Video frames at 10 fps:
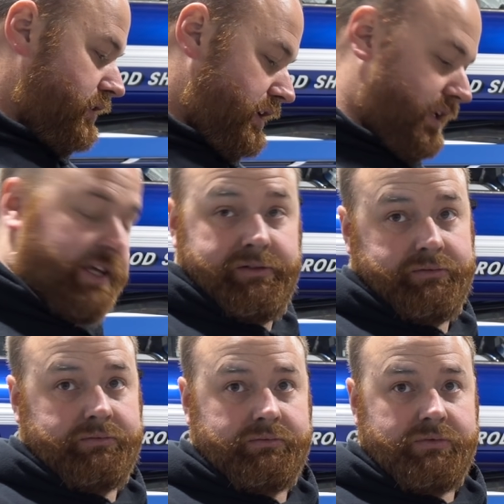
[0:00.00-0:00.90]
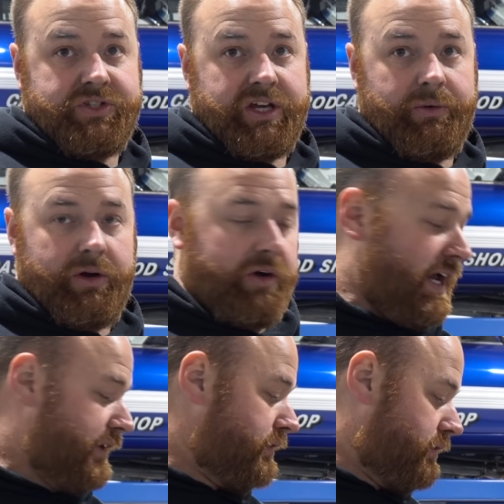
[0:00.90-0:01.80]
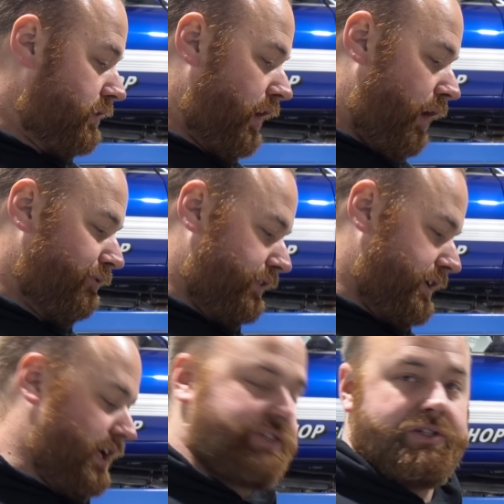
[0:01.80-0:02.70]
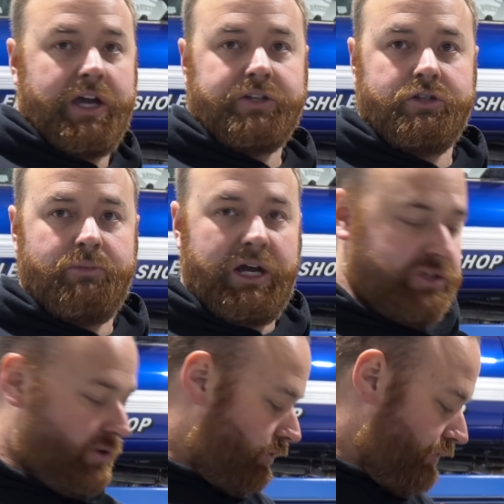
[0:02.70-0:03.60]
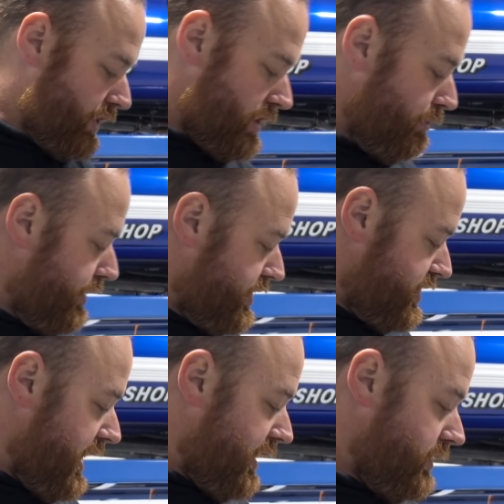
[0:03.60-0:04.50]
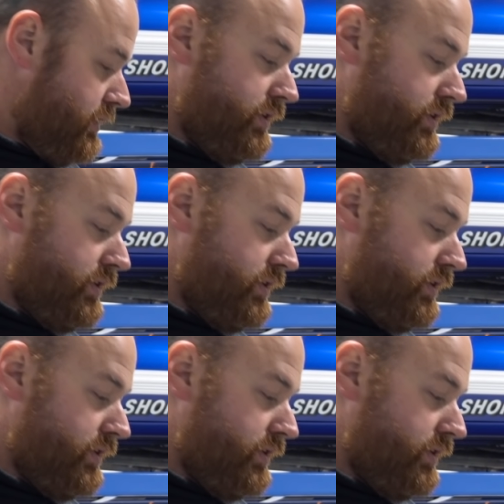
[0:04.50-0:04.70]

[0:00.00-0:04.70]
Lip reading: and then see where we're at. Hopefully it doesn't take too much and all fits in pretty snug.